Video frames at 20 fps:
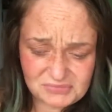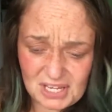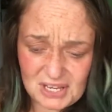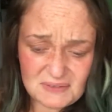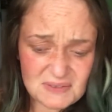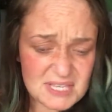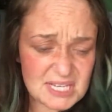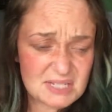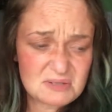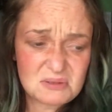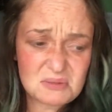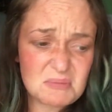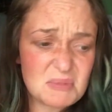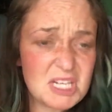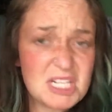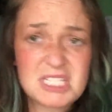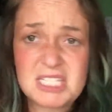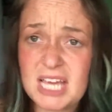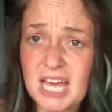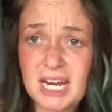have sex with me
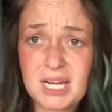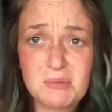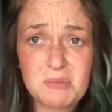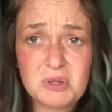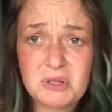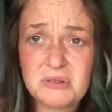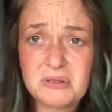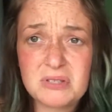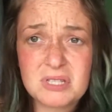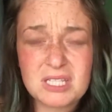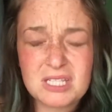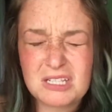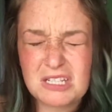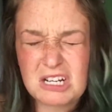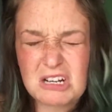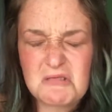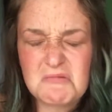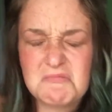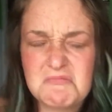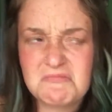in tanning booths, you
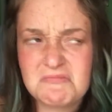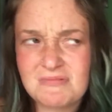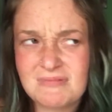know?